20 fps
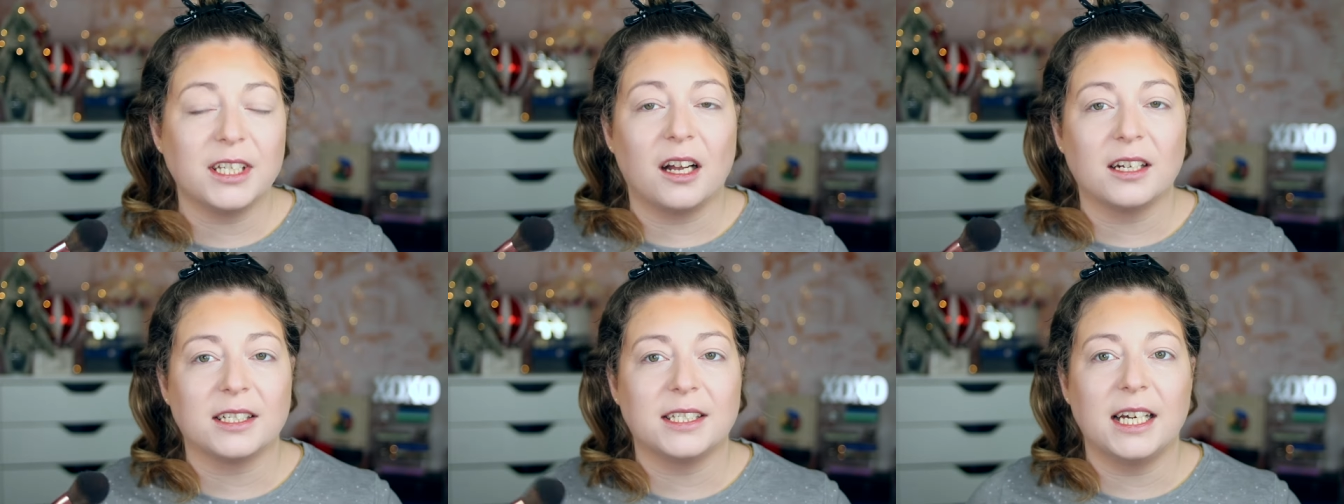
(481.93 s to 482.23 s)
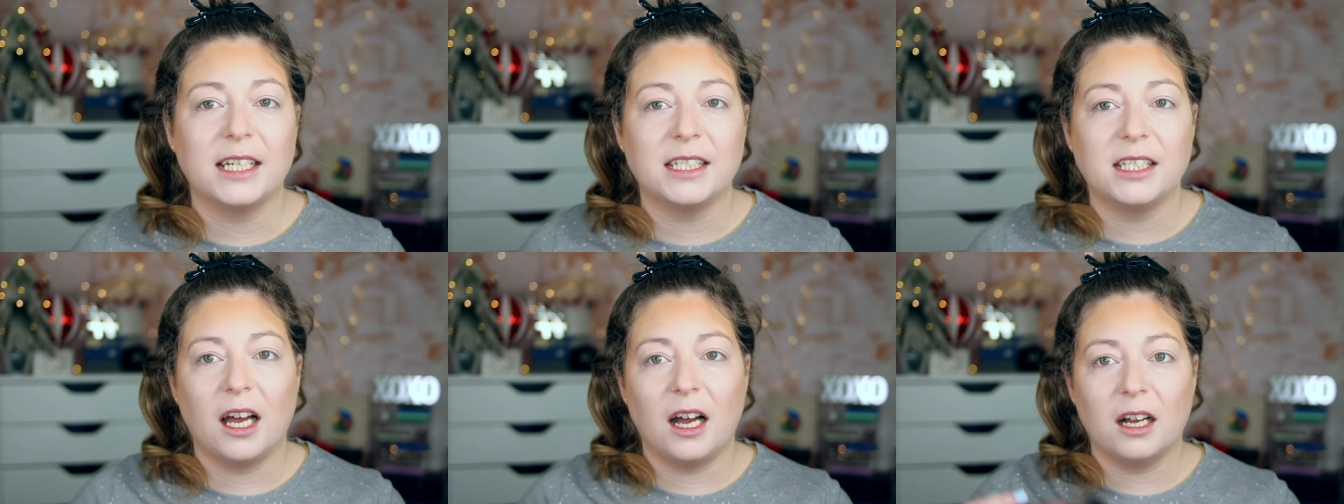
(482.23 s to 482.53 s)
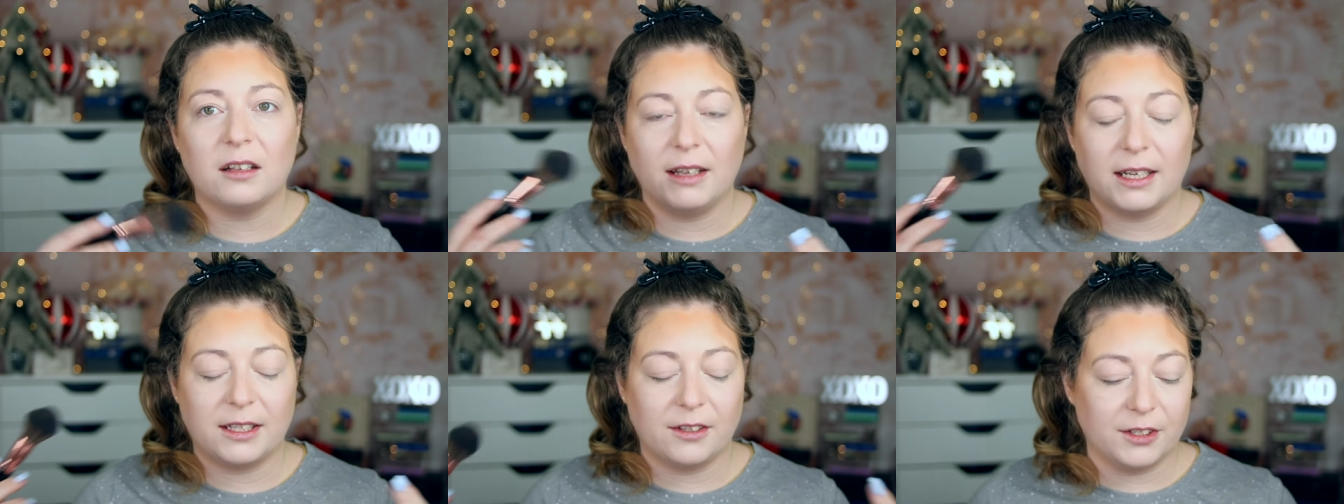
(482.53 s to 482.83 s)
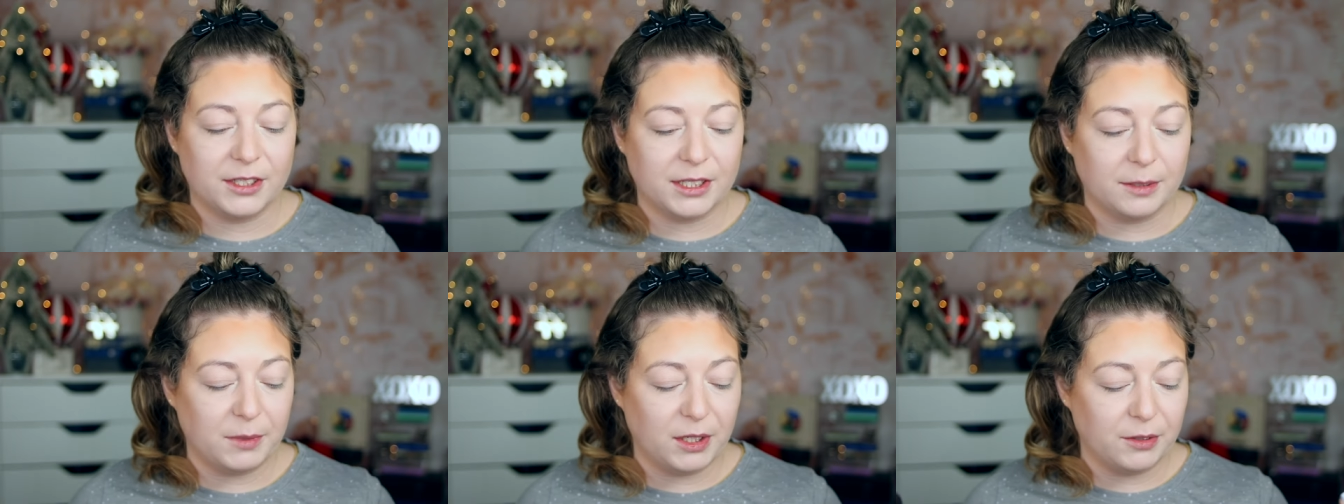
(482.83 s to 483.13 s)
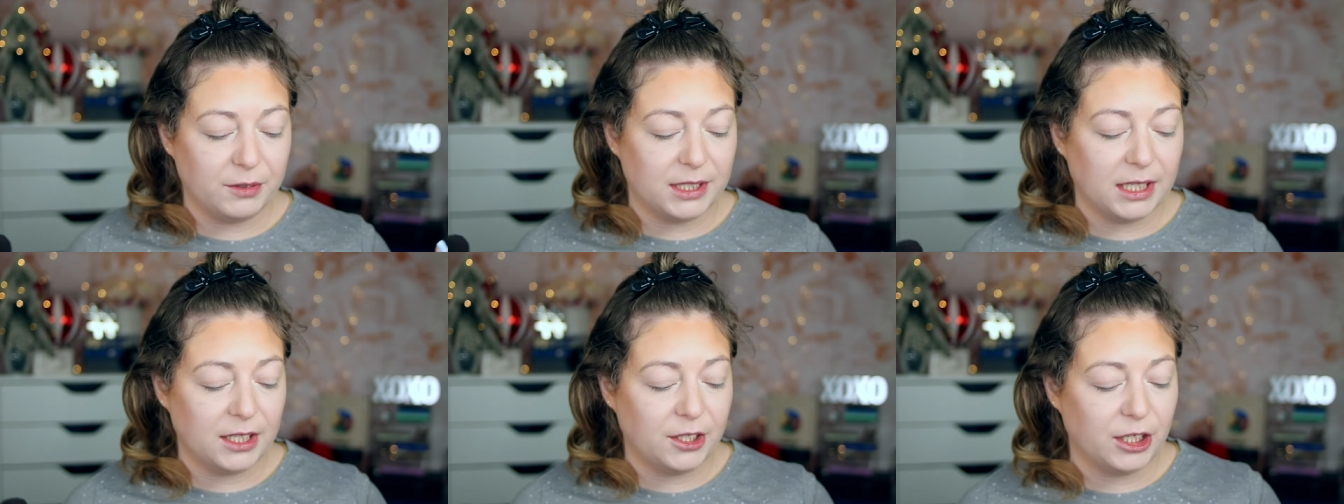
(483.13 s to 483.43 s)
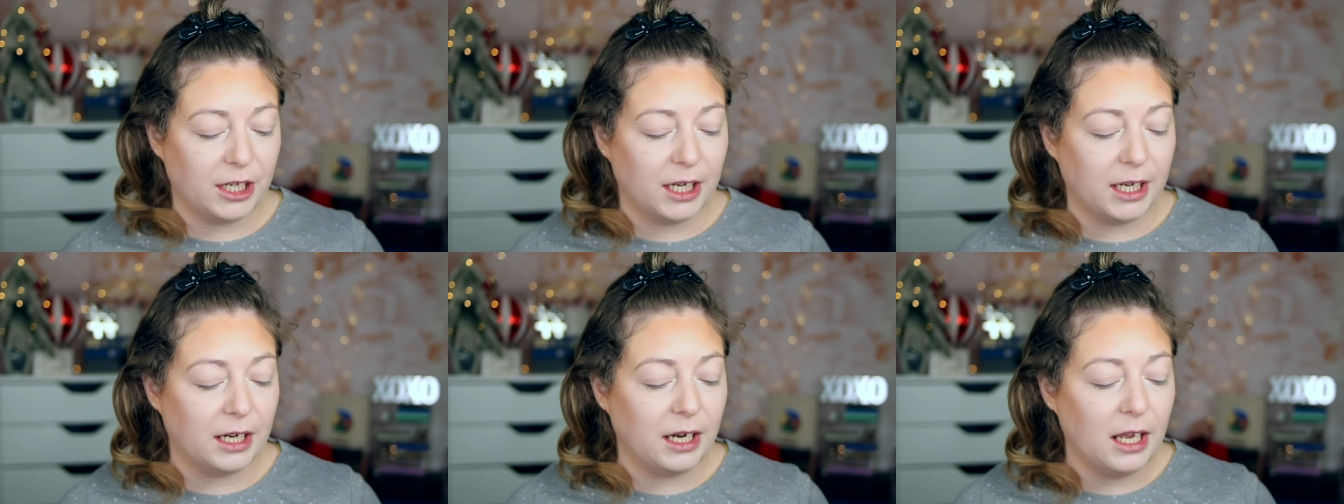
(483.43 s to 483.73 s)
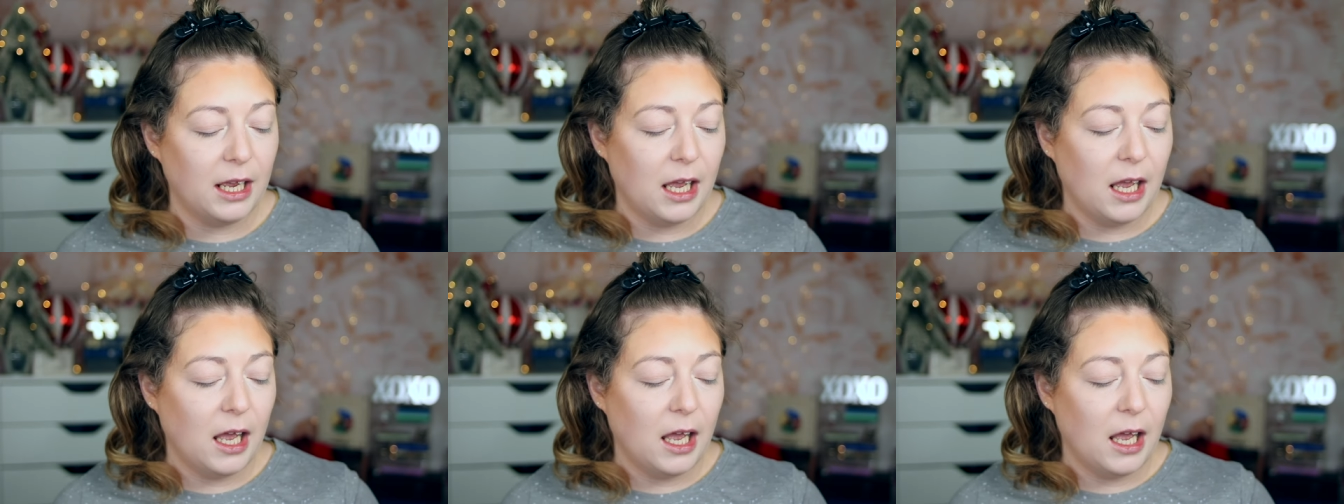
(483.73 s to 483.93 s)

on TikTok. Like there's a musician